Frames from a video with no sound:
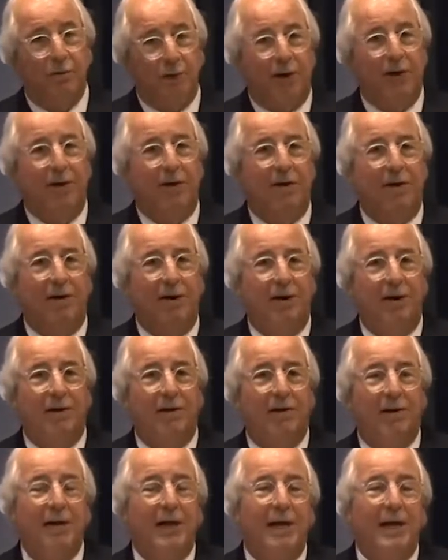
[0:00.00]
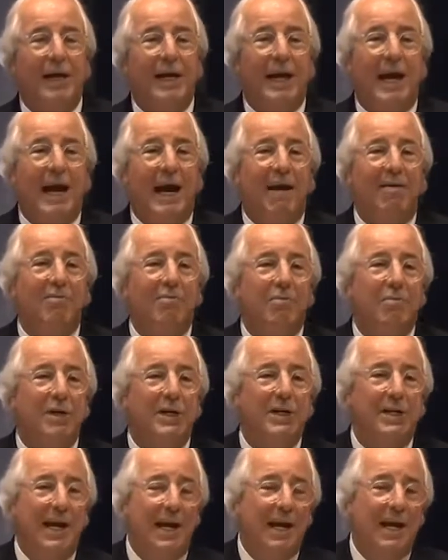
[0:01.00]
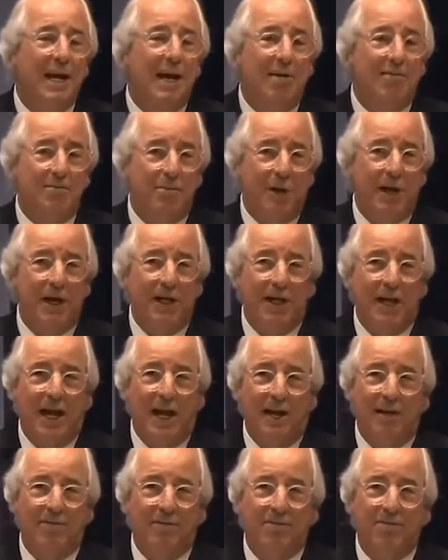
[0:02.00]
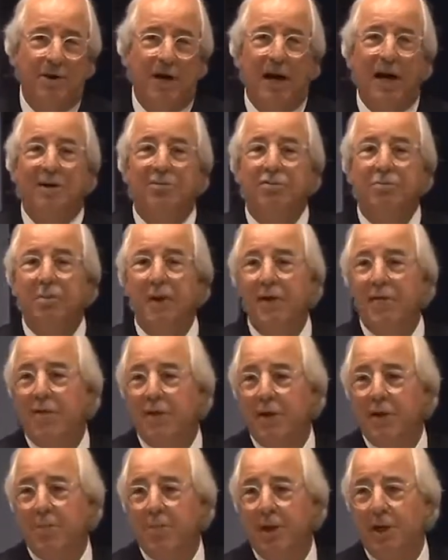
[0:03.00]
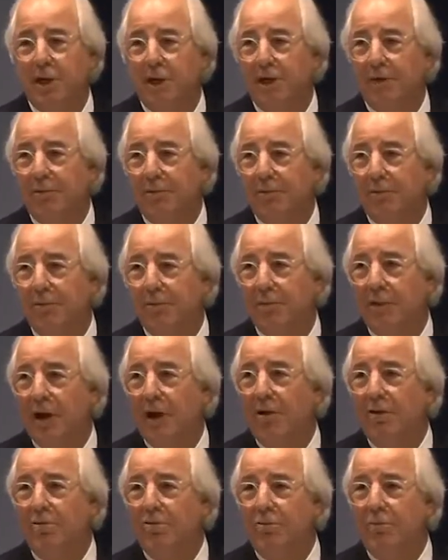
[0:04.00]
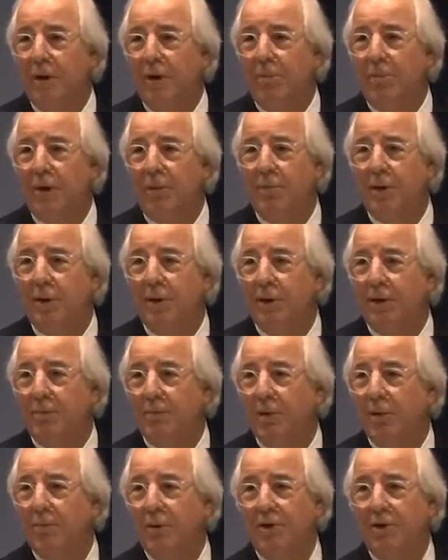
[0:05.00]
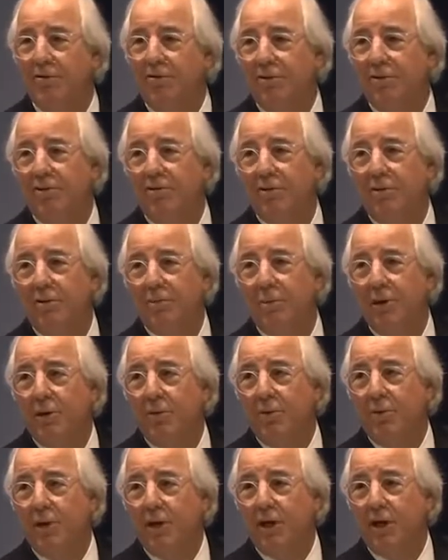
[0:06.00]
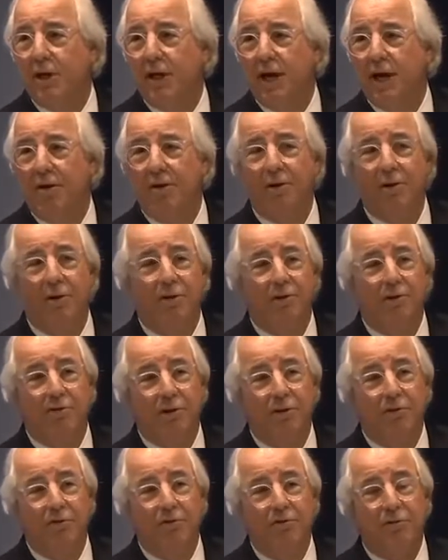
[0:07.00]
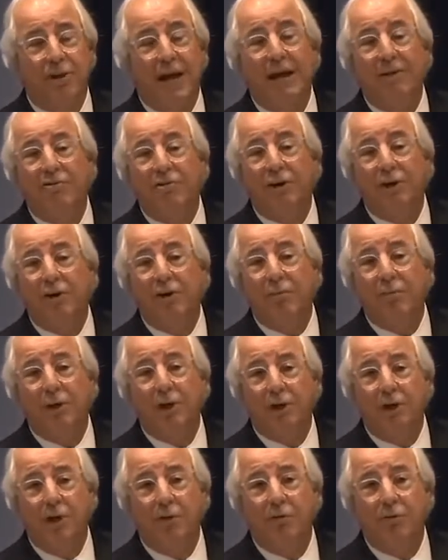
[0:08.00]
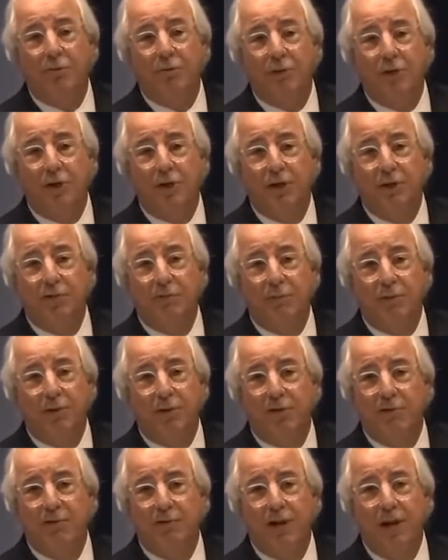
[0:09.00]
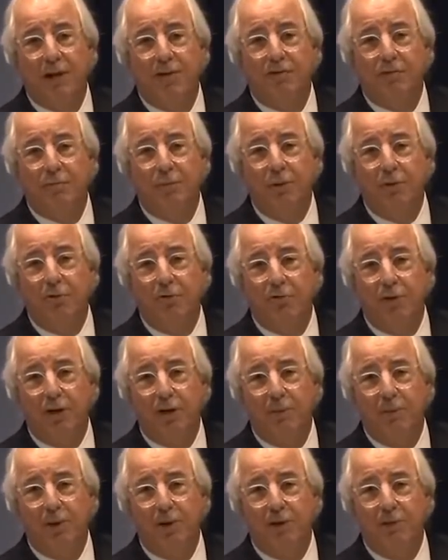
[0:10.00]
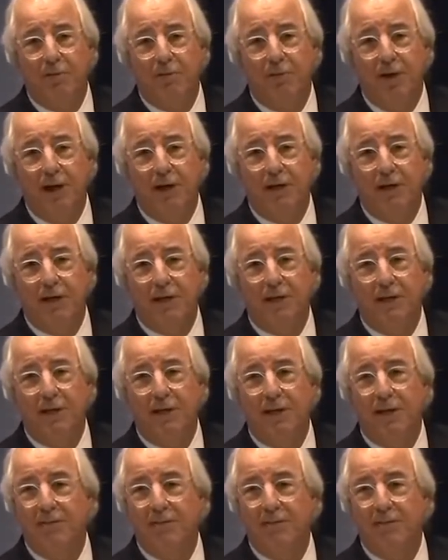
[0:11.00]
but credit card. Every day of my life, I spend their money. I don't spend my money. My money sits in a money market account. It earns interest. Actually, nobody knows where it is because it's not exposed to anybody to find